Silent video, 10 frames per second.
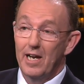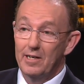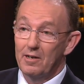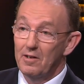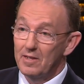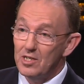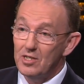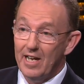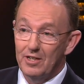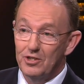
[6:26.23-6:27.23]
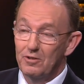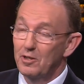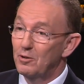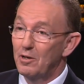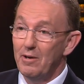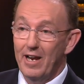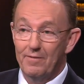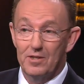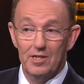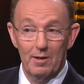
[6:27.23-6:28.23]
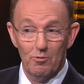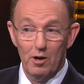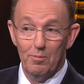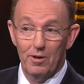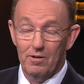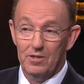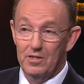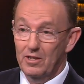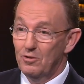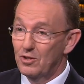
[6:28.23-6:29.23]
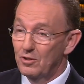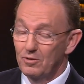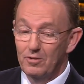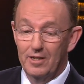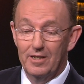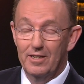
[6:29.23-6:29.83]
And under this statute, you don't have the same roadblocks that you do